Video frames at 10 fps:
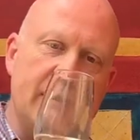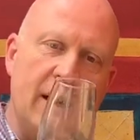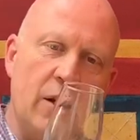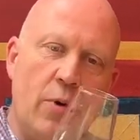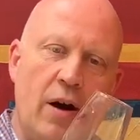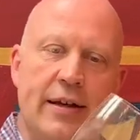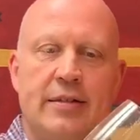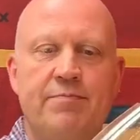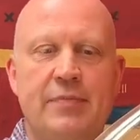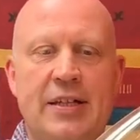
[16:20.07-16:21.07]

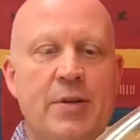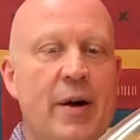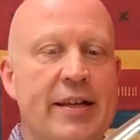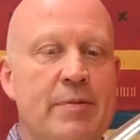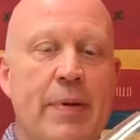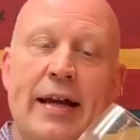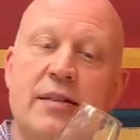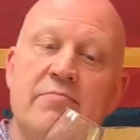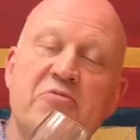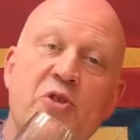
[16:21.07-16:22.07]
color-wise, as you might expect,